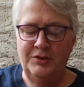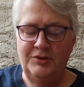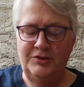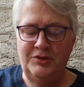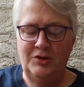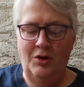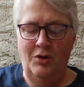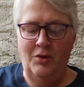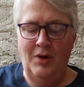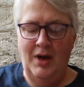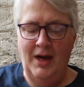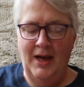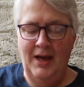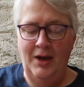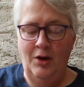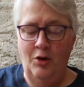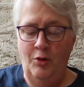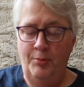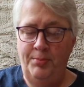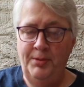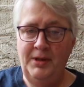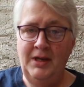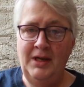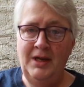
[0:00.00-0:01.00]
So I
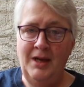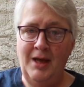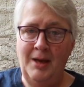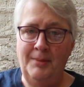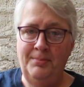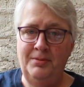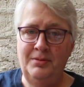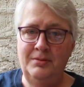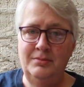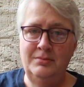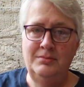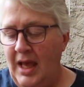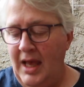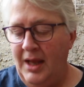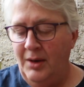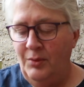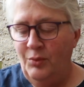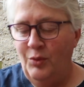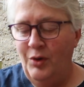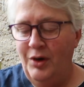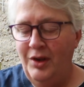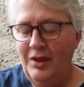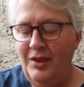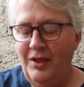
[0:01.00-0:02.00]
opened it up, and
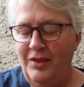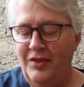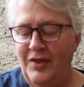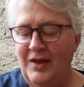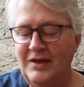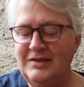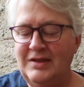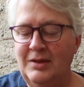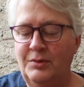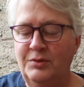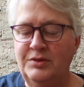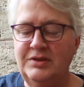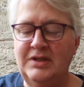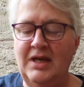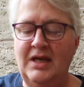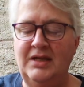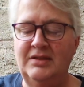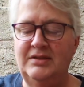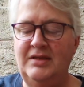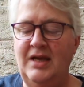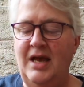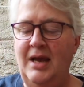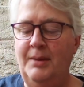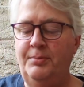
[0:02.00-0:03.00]
one of the things that was on
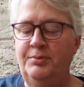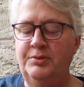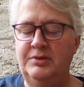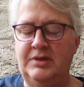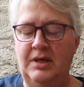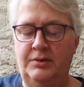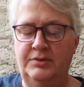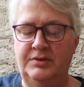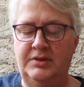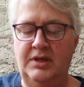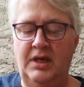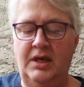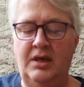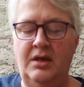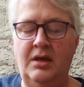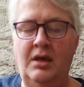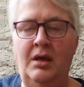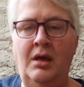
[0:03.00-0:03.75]
top was I was like,